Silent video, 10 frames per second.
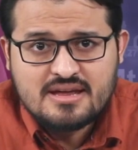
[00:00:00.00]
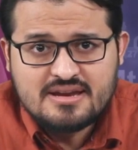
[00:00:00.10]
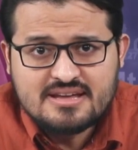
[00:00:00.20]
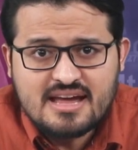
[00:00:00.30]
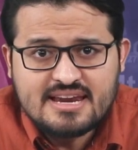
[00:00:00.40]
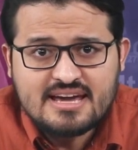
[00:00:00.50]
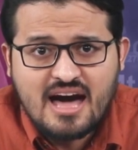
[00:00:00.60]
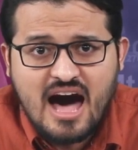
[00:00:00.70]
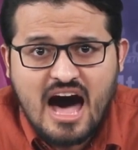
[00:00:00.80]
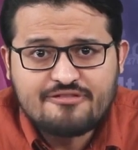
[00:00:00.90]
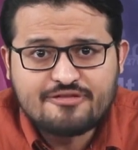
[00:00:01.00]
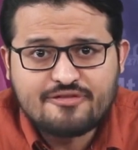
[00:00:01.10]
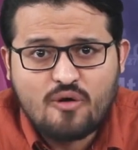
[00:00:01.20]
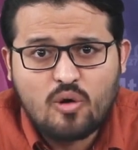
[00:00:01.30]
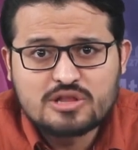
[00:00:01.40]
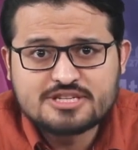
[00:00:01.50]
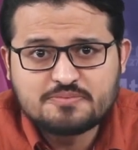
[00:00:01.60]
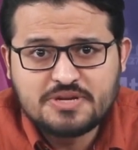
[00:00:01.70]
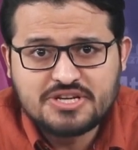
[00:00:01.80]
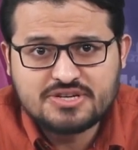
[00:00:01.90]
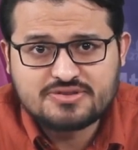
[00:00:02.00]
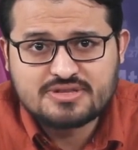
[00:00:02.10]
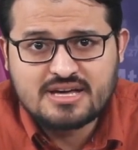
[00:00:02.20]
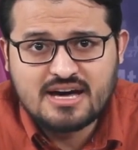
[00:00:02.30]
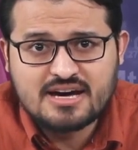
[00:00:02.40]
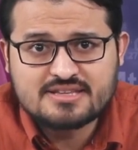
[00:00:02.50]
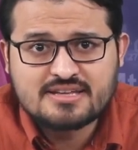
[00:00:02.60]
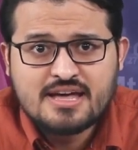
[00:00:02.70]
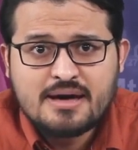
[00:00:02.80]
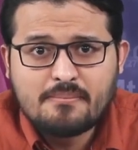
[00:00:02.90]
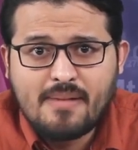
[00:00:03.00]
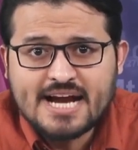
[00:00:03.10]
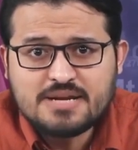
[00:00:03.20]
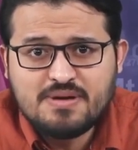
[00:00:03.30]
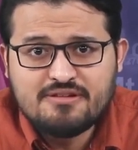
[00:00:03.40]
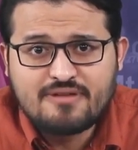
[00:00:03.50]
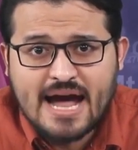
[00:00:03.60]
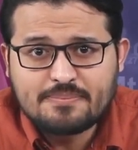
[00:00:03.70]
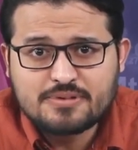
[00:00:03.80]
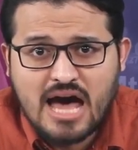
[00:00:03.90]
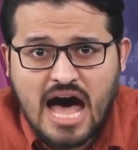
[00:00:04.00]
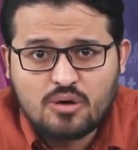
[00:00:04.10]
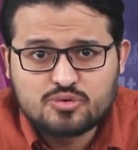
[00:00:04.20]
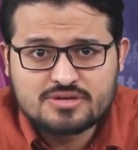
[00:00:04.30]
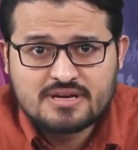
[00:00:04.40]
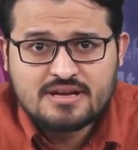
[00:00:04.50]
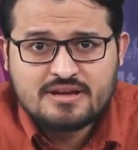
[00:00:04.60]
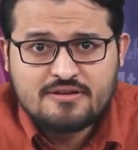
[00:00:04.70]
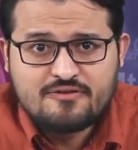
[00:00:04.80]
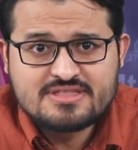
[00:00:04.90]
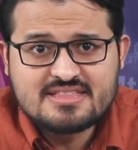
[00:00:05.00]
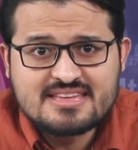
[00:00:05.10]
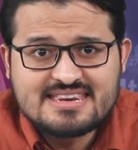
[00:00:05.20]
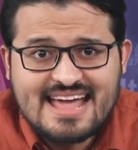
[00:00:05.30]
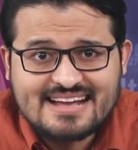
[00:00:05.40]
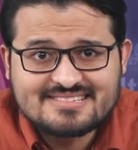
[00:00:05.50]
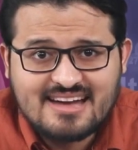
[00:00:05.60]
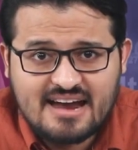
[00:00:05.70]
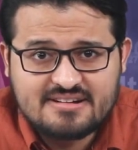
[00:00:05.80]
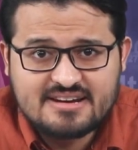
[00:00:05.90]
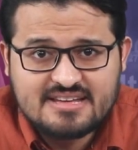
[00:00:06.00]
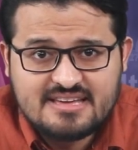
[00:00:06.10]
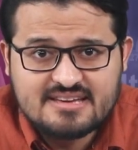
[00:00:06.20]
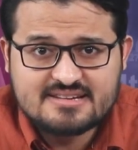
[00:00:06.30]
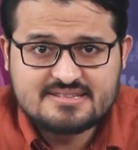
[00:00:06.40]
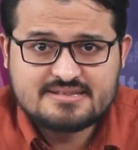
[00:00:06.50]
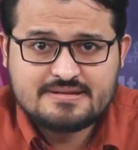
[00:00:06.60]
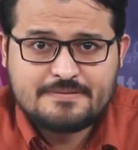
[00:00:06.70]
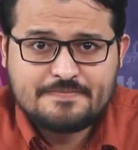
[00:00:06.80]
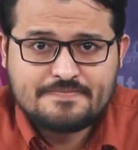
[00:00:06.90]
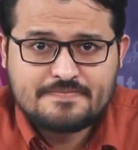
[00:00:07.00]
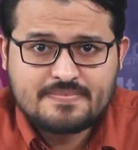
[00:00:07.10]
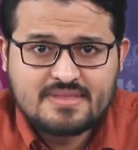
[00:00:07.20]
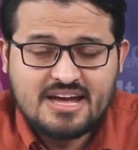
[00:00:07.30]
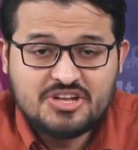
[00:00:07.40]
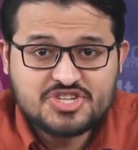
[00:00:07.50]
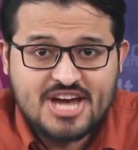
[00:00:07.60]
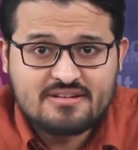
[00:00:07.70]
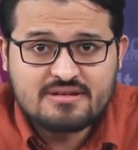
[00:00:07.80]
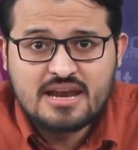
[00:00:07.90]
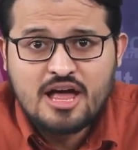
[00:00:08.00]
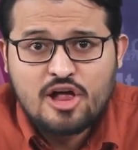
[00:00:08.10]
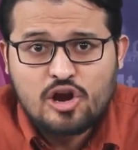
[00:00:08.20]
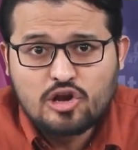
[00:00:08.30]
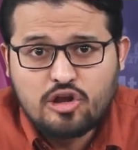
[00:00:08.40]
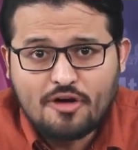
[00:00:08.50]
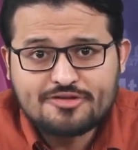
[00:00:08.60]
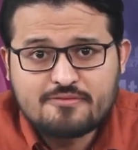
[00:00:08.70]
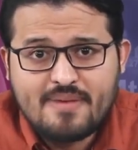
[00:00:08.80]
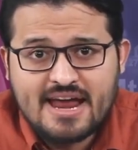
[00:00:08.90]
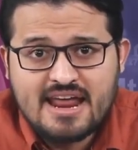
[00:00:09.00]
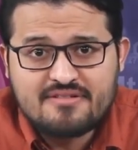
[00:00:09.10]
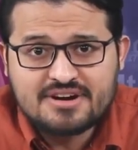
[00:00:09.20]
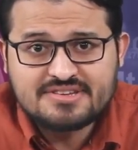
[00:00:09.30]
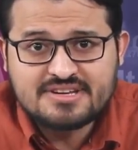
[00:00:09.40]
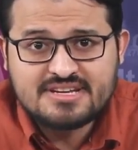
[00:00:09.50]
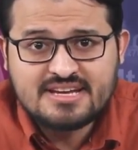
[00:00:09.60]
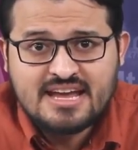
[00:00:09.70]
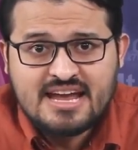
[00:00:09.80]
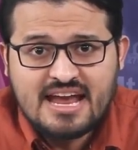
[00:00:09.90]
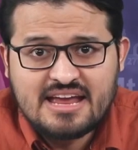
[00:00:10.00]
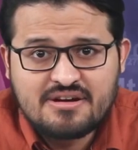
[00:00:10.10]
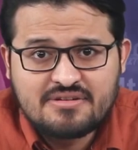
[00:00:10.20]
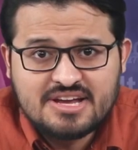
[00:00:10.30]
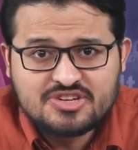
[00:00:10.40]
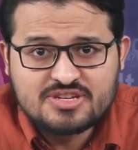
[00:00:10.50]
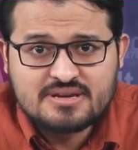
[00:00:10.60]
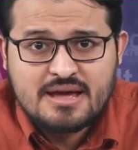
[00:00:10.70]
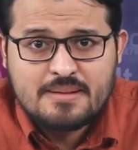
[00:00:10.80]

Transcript: nearly half of all the species on the Earth might be wiped out within the next 100 years. In general, loss of biodiversity in a region